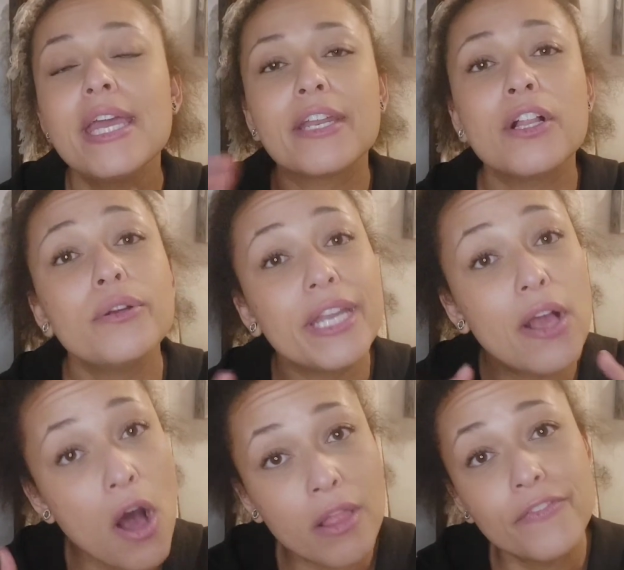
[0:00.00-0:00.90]
including
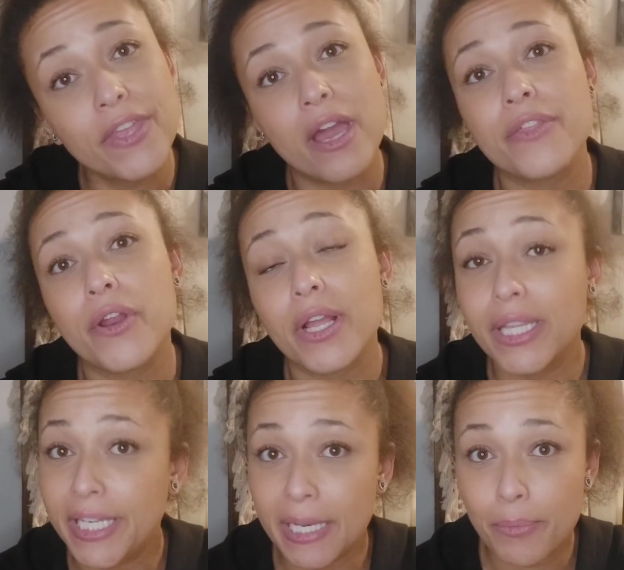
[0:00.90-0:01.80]
all of the other
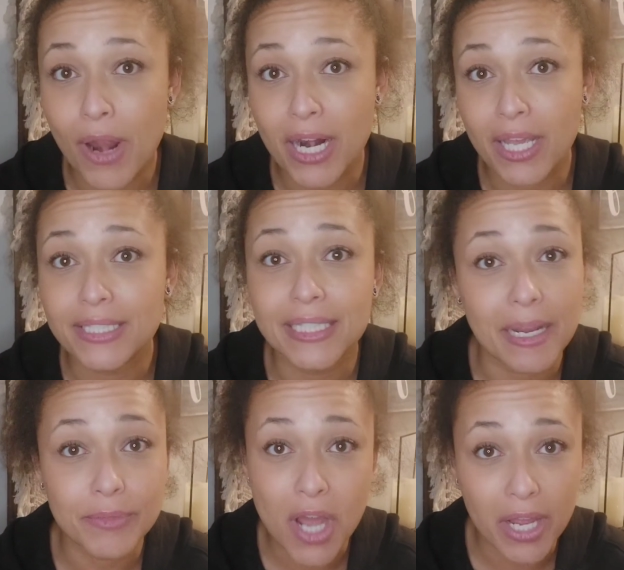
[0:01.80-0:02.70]
cleaning products that
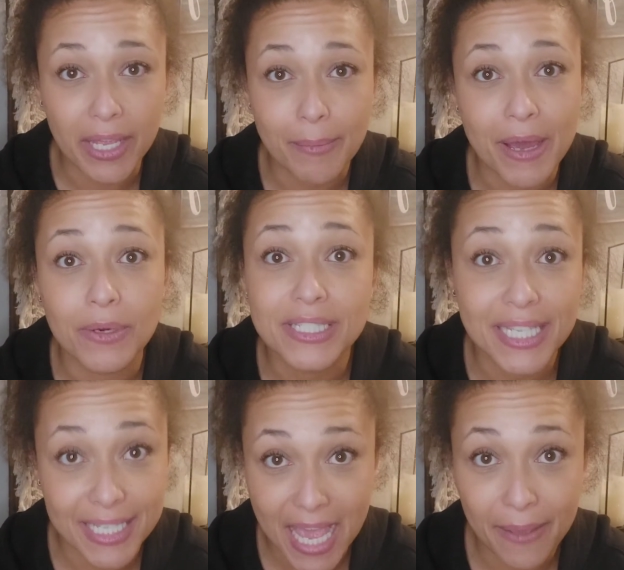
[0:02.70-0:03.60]
I'm talking about
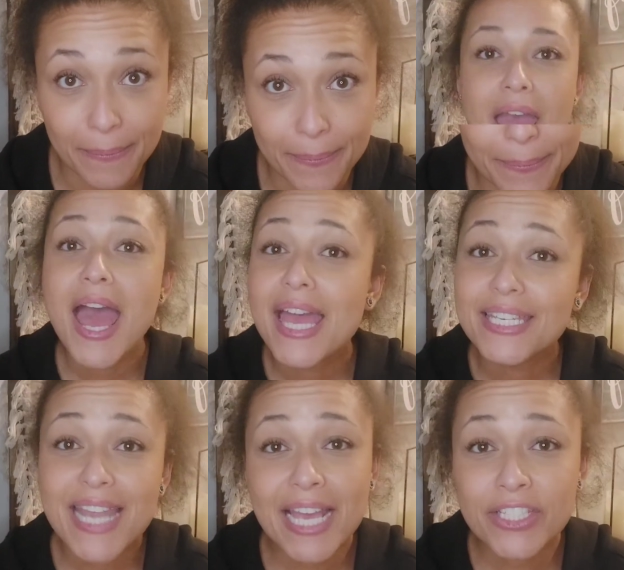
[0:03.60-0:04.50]
today.
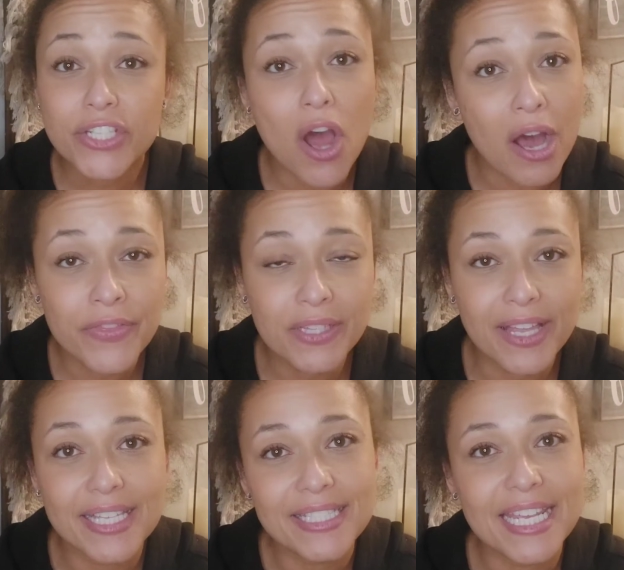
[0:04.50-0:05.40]
Next on the
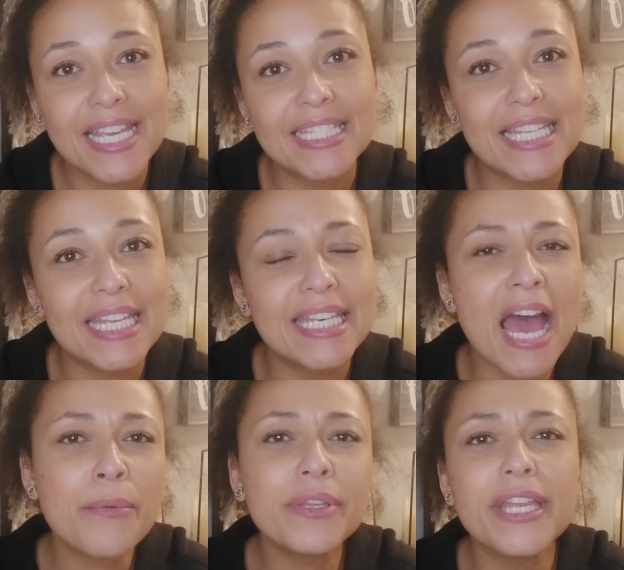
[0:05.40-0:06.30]
list is
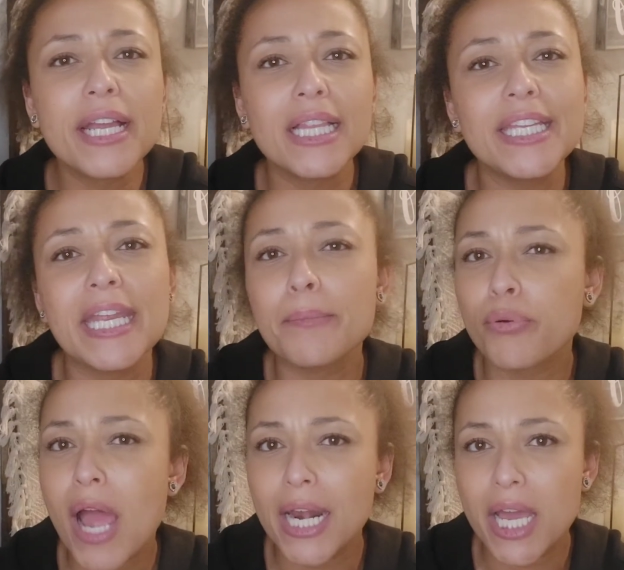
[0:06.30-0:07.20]
not really a cleaning
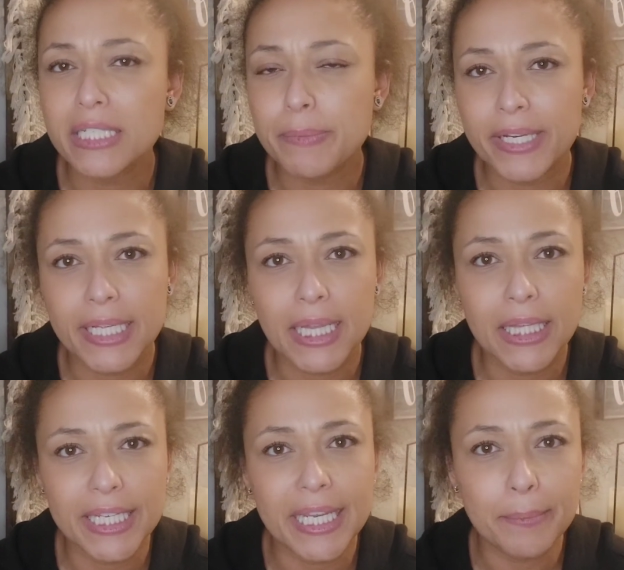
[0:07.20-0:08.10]
product, but a
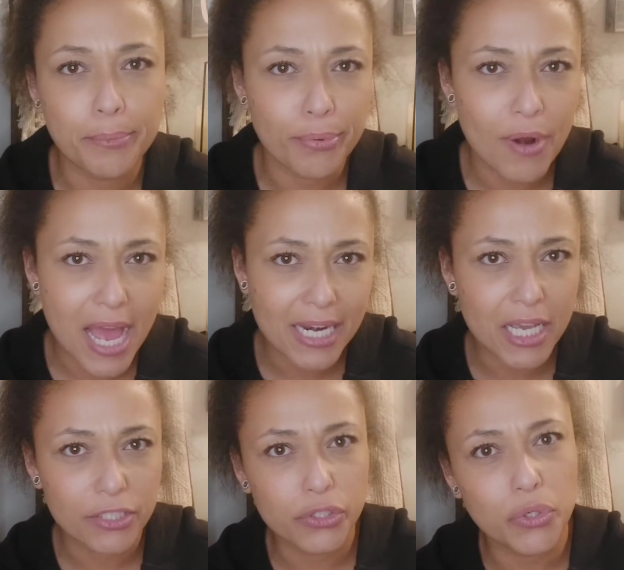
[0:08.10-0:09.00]
cleaning
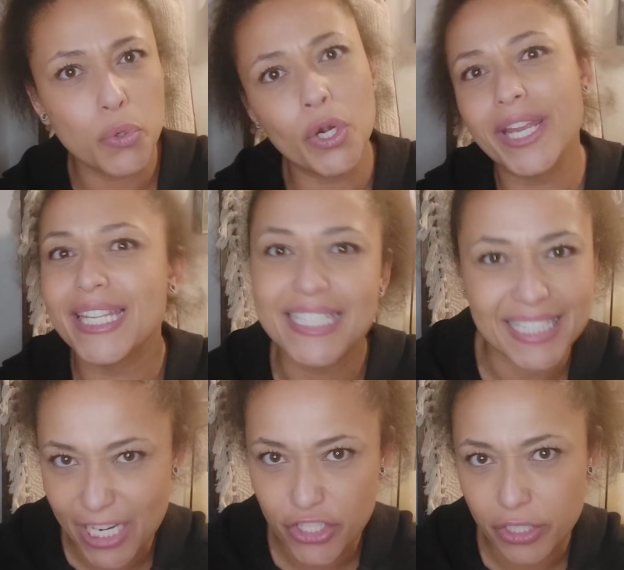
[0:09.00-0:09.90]
product
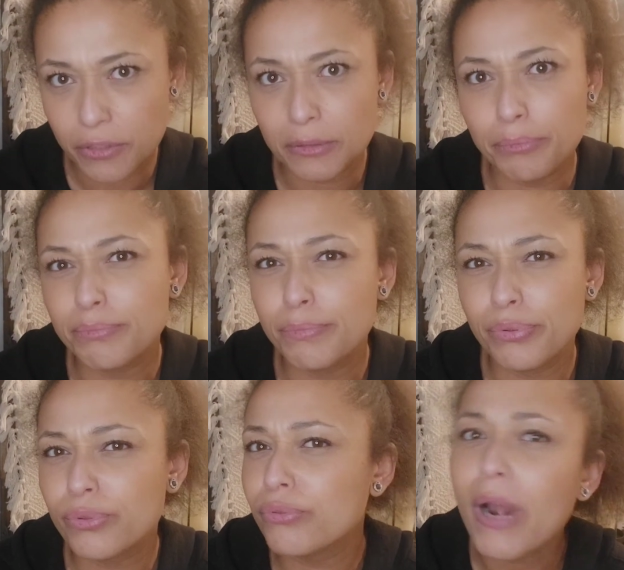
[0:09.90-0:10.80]
organizational
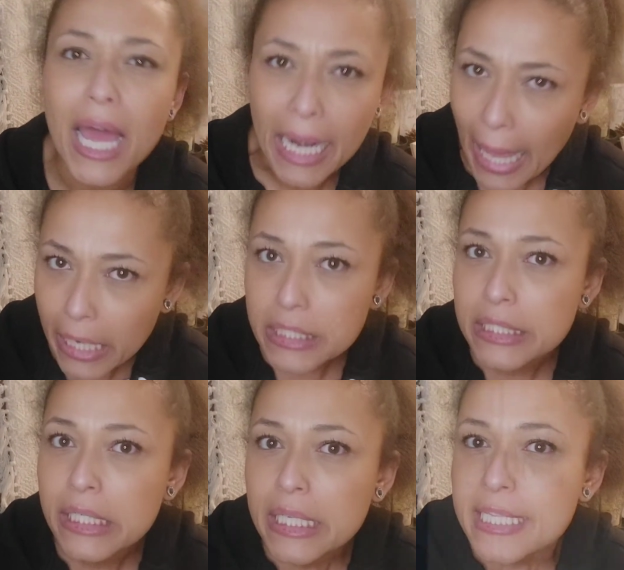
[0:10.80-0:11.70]
product.
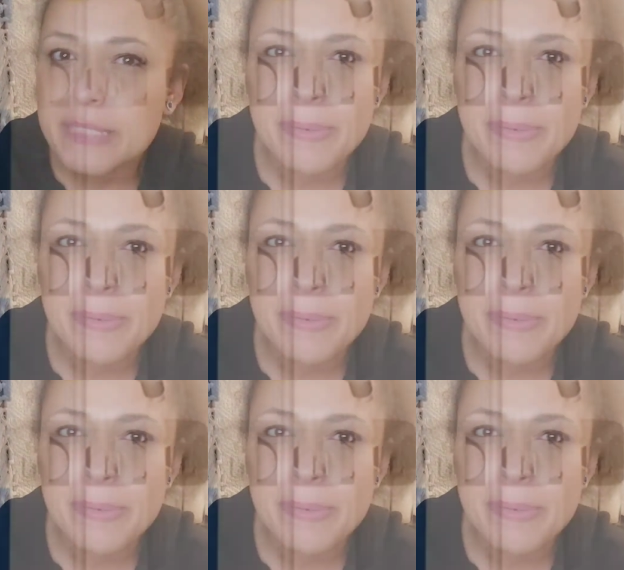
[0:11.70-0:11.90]
It's